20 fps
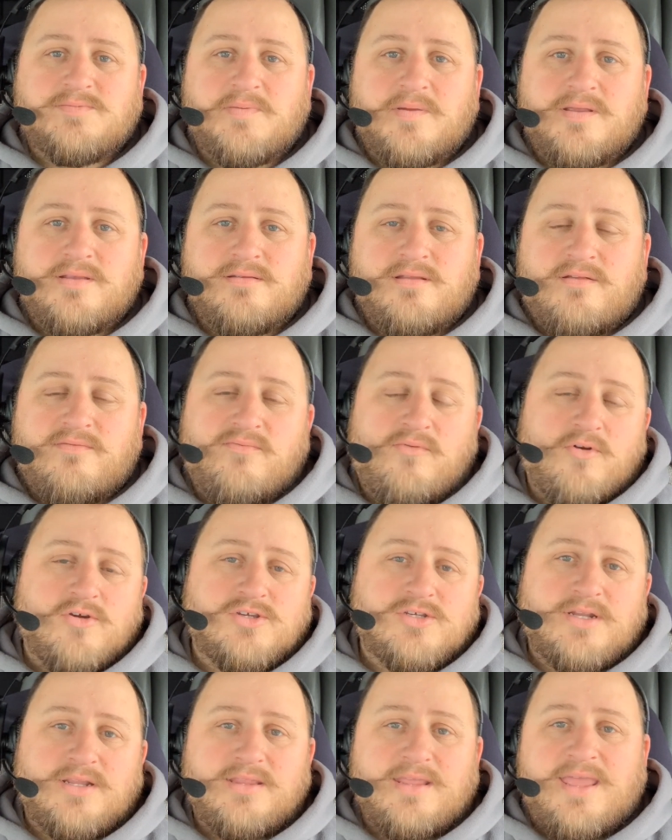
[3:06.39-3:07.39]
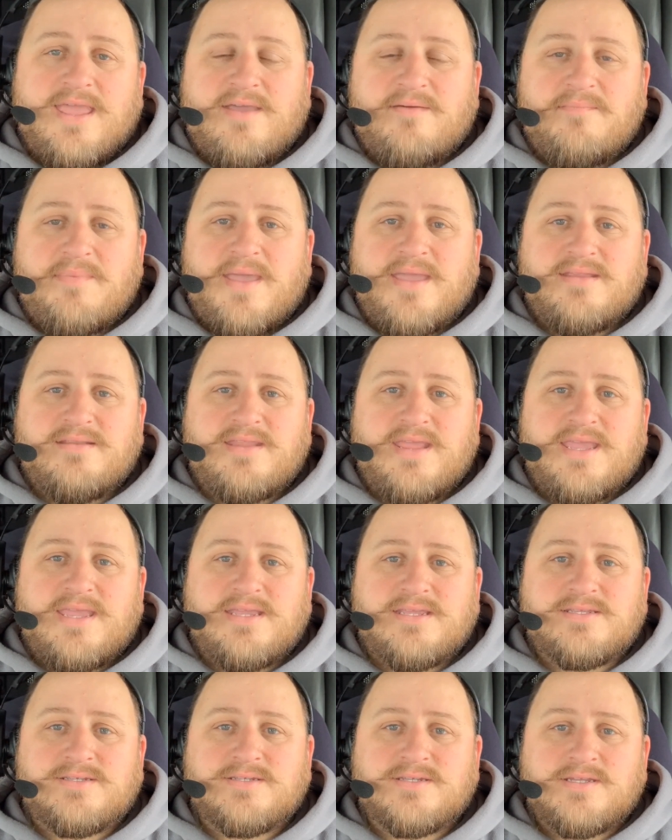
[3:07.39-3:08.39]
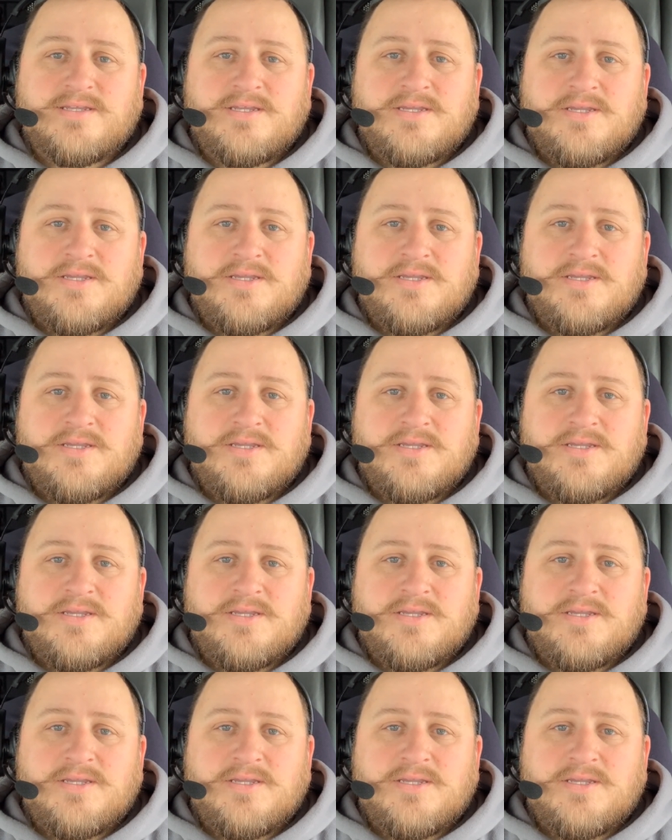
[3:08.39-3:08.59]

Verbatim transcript: but unfortunately they have bad days.